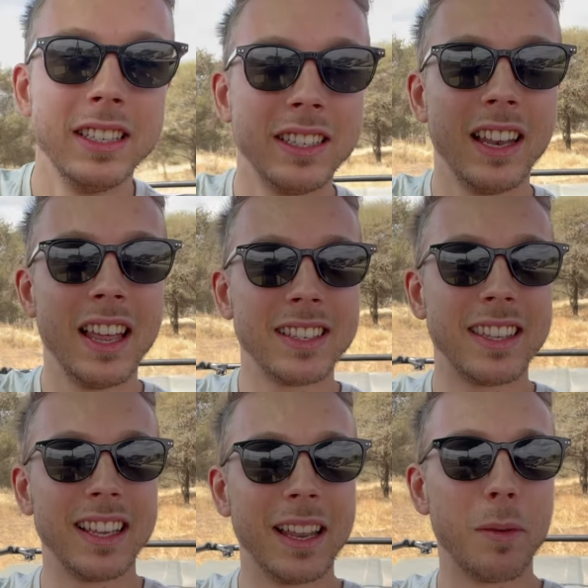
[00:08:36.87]
is the last
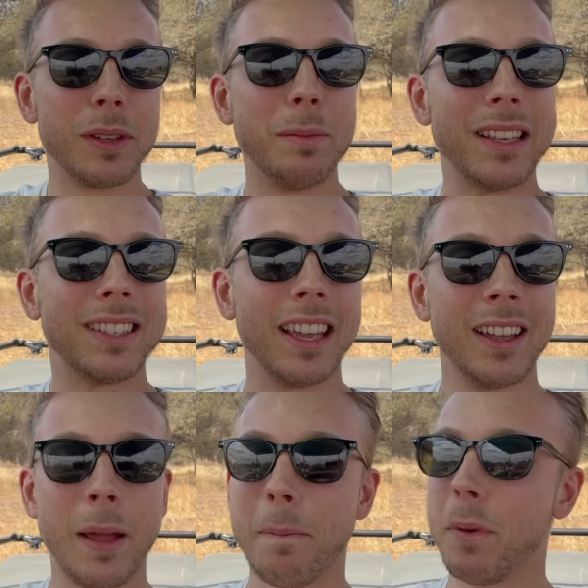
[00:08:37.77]
thing that was missing.
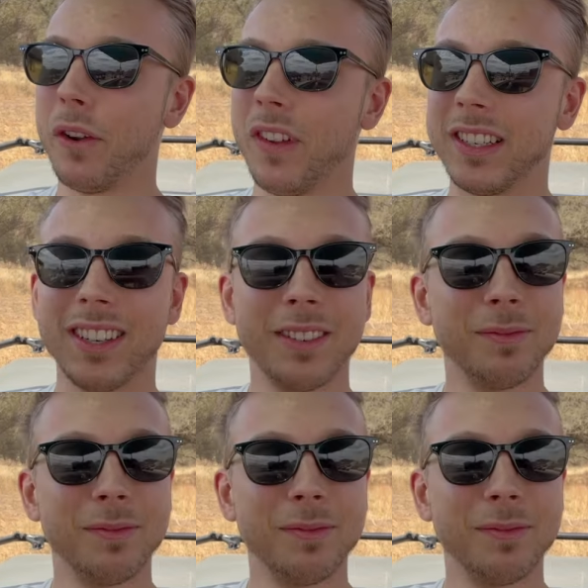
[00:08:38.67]
Perfect.